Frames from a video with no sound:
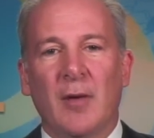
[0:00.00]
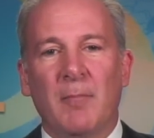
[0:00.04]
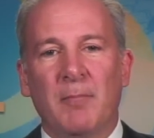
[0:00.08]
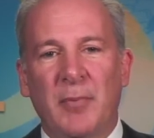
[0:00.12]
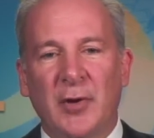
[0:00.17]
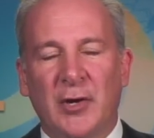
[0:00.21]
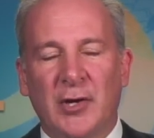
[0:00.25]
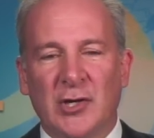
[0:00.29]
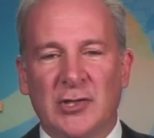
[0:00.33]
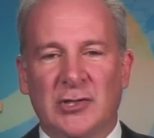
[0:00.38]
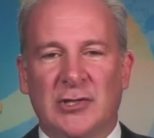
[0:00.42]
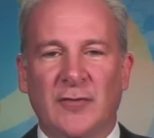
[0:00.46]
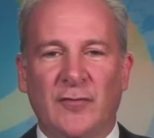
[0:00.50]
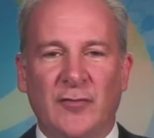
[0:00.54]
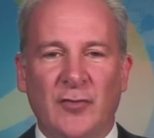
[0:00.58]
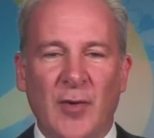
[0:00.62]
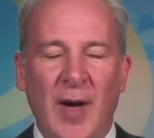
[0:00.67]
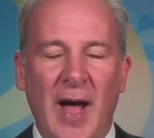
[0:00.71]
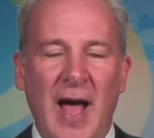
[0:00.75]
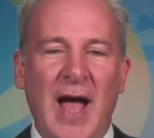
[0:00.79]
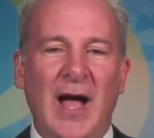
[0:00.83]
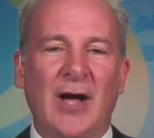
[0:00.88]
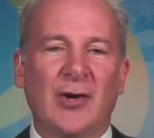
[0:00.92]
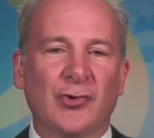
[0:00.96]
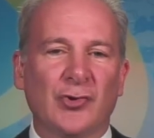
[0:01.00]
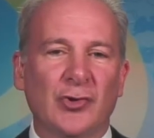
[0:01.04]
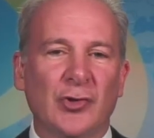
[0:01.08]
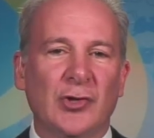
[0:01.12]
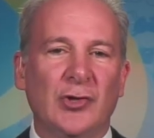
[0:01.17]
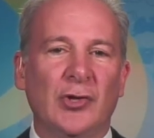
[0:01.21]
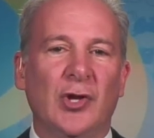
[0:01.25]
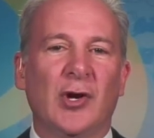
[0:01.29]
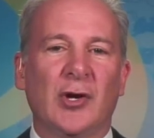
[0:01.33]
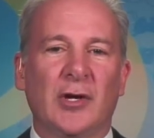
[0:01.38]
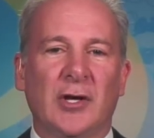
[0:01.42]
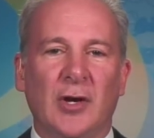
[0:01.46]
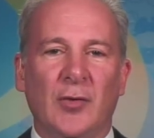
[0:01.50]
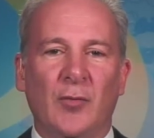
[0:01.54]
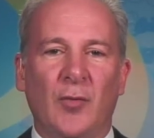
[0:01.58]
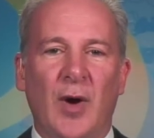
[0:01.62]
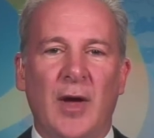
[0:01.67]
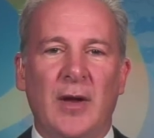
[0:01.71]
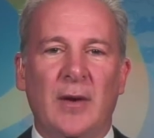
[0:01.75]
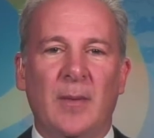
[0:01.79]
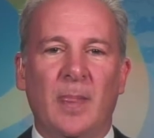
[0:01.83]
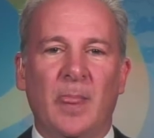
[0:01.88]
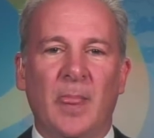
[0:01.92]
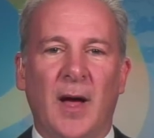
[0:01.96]
Because if you actually look at
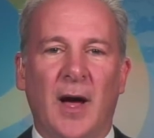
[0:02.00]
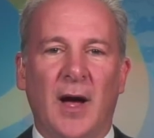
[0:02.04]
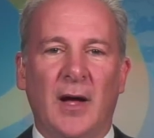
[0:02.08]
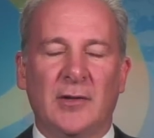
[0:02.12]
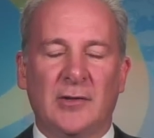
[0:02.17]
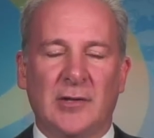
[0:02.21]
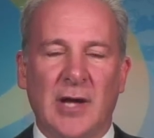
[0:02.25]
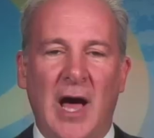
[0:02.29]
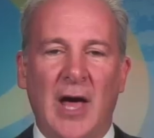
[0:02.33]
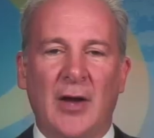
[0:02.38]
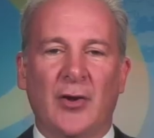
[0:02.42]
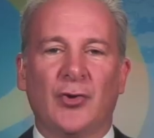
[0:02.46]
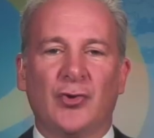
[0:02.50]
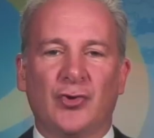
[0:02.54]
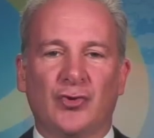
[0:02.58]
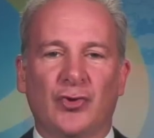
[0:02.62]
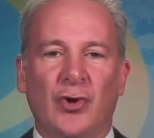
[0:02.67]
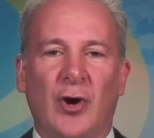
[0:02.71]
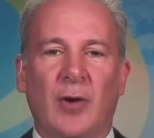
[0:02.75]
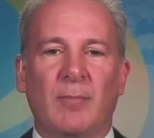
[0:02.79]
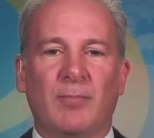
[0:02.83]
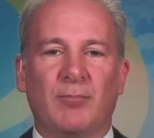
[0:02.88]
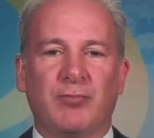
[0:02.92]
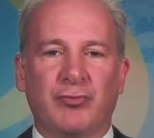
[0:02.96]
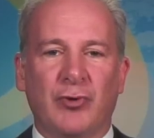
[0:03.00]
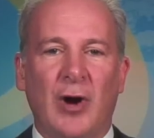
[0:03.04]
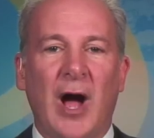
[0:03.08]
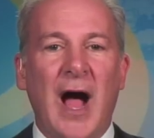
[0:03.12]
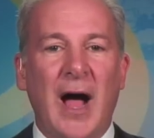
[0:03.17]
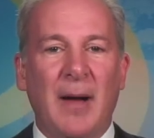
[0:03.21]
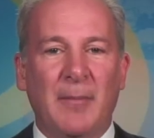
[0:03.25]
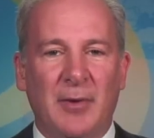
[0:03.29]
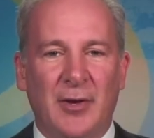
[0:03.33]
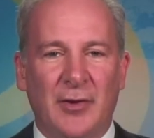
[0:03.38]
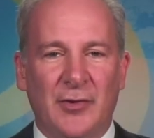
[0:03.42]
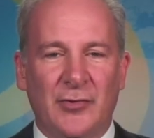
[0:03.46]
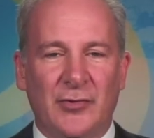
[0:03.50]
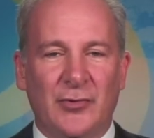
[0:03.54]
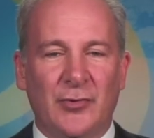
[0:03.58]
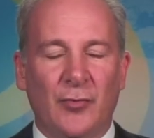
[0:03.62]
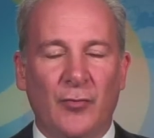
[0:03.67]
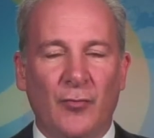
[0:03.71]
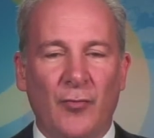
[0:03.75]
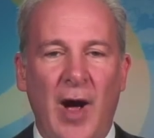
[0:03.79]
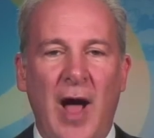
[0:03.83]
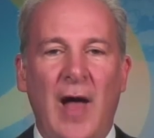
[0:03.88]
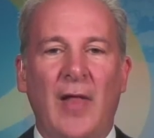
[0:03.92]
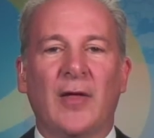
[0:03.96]
what uh, Donald Trump promised
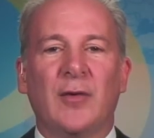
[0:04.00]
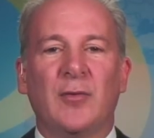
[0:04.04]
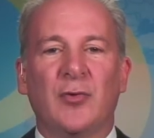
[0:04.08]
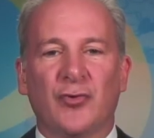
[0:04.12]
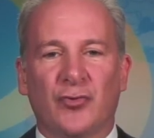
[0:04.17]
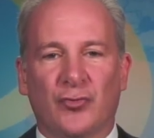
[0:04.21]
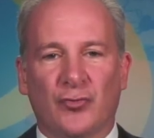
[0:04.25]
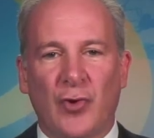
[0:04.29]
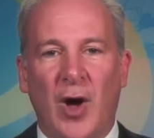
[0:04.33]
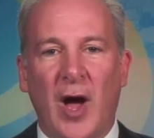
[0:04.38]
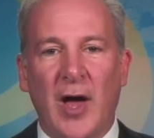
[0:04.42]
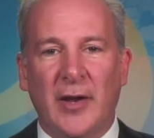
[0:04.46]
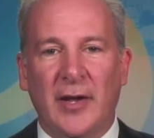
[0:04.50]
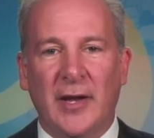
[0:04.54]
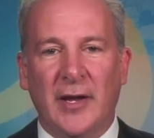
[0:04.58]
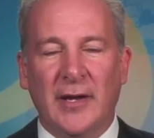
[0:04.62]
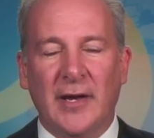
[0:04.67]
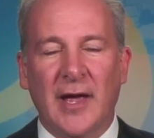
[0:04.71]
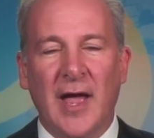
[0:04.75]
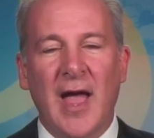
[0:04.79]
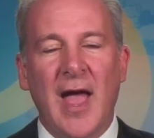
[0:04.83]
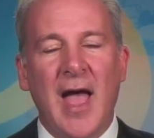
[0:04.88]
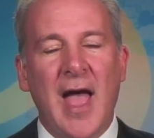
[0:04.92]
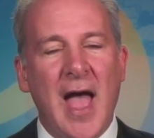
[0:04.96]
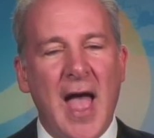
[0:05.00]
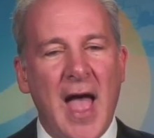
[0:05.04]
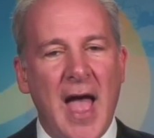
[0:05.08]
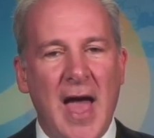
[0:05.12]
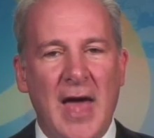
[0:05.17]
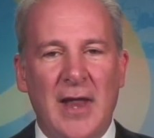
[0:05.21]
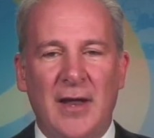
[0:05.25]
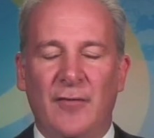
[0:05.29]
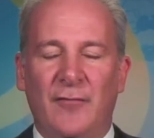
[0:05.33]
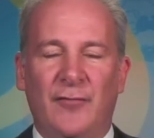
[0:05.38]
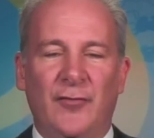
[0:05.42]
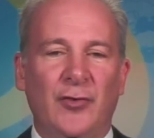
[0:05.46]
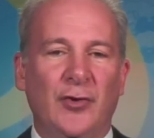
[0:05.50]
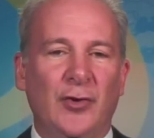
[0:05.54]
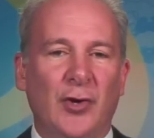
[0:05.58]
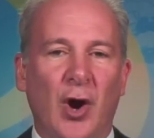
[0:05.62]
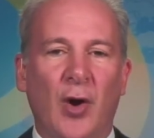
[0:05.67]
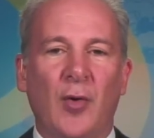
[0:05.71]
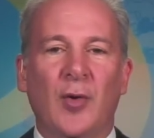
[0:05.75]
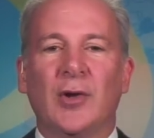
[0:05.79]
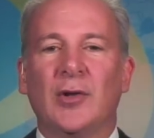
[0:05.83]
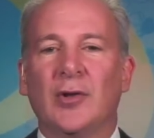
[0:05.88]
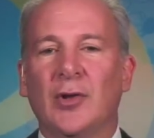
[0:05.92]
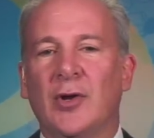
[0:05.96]
while he was running, and if you
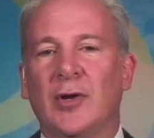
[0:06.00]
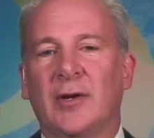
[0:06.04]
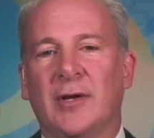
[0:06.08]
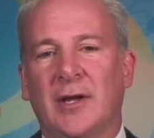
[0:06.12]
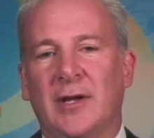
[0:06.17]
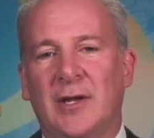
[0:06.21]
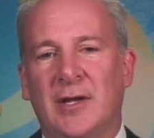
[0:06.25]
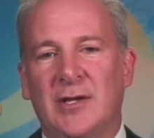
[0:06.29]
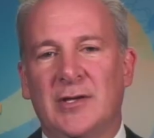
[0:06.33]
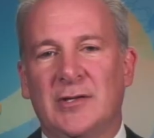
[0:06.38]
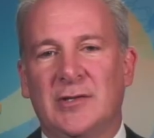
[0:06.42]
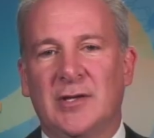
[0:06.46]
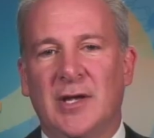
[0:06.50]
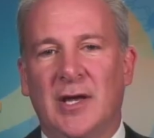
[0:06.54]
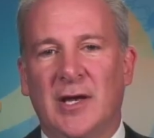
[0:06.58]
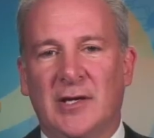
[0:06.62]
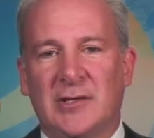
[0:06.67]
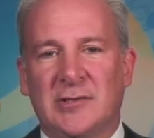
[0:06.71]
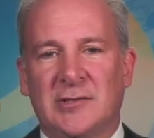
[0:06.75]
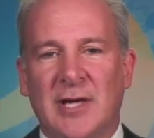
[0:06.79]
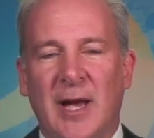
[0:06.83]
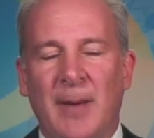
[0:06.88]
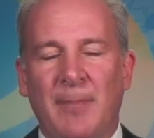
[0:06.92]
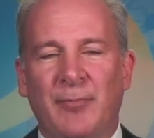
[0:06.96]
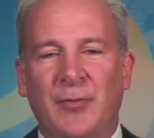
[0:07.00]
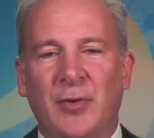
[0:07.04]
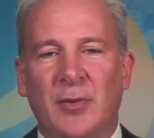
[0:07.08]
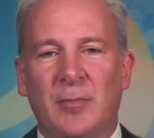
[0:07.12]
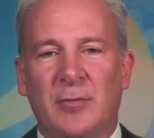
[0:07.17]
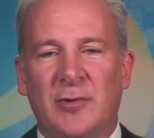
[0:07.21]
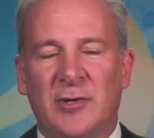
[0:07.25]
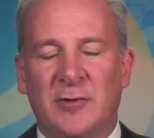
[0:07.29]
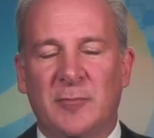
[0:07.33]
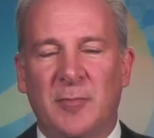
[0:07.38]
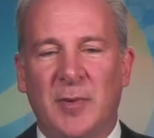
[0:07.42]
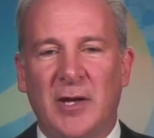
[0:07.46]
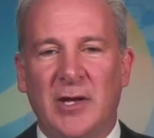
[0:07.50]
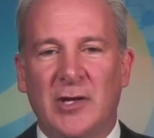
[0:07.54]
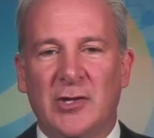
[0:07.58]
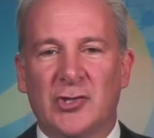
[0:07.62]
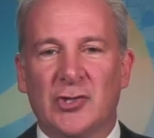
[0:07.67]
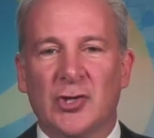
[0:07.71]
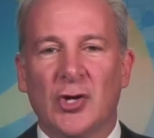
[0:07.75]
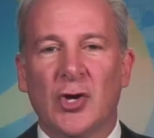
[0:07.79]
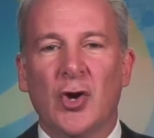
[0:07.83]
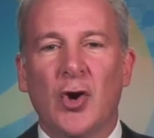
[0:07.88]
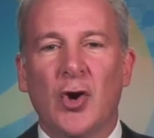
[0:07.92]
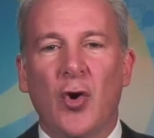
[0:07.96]
go and look at his acceptance
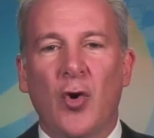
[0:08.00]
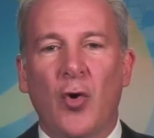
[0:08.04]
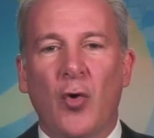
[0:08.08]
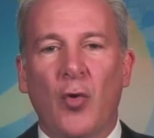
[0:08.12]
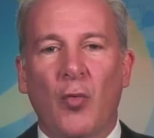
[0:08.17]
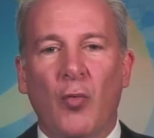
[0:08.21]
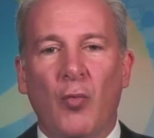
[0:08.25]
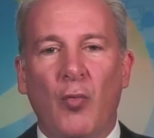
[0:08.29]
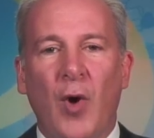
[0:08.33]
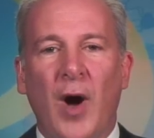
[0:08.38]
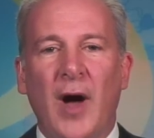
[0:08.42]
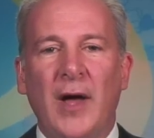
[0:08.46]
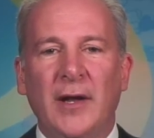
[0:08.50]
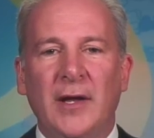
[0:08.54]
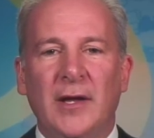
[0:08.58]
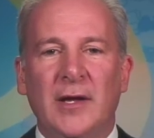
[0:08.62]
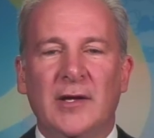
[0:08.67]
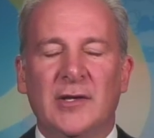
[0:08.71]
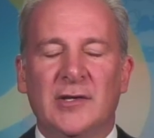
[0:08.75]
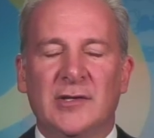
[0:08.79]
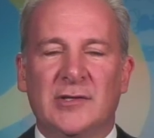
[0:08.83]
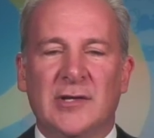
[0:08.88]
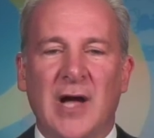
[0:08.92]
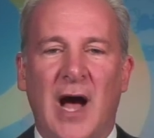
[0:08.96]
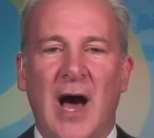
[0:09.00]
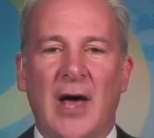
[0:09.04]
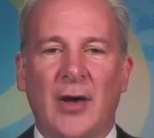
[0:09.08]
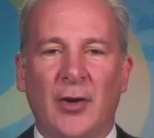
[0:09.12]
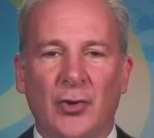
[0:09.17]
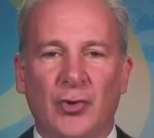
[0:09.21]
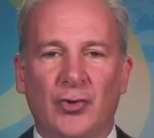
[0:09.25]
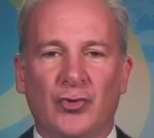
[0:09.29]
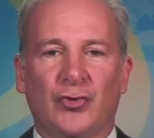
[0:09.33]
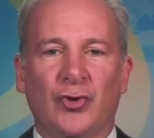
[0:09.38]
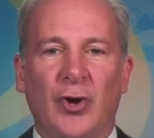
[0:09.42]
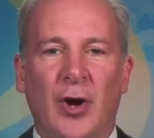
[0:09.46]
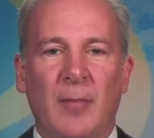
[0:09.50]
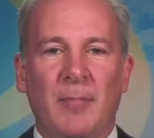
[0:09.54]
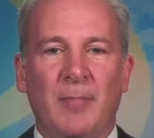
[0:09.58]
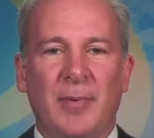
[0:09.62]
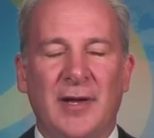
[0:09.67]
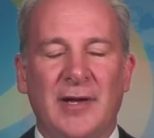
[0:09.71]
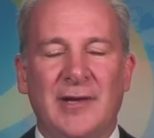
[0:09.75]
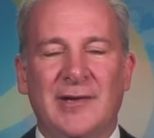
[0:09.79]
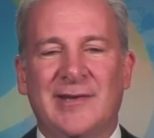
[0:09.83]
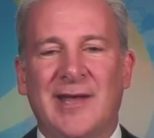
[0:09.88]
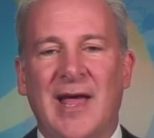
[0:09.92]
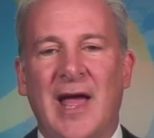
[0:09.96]
speech, what is Donald Trump
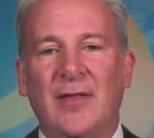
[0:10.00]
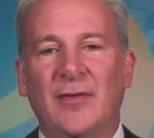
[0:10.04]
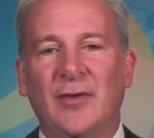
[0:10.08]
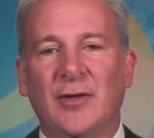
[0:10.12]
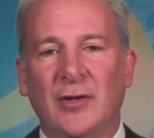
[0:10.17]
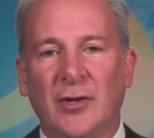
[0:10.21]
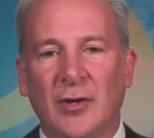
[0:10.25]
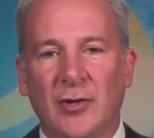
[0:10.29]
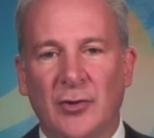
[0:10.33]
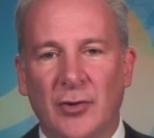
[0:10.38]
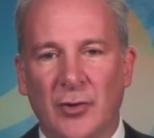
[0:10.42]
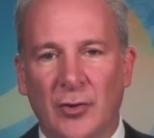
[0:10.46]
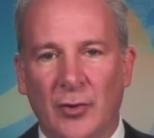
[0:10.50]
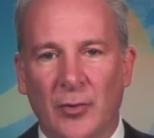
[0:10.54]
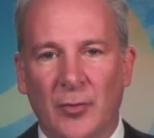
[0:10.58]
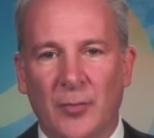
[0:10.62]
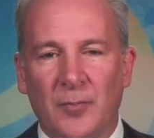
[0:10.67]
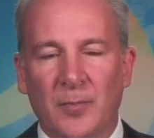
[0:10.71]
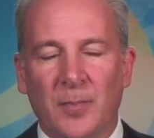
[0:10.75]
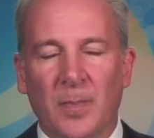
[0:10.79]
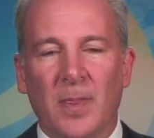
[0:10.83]
intending to do?